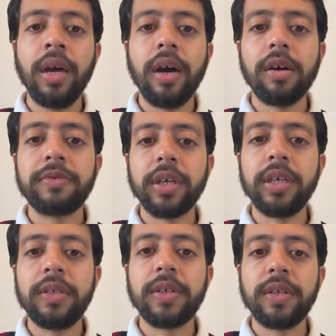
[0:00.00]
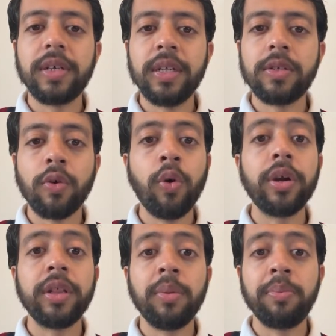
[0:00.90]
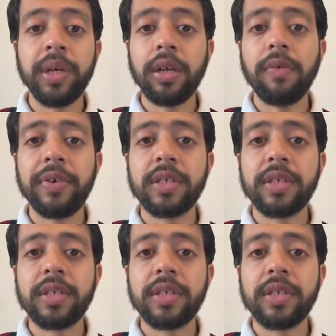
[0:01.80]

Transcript: after each sentence or in the middle of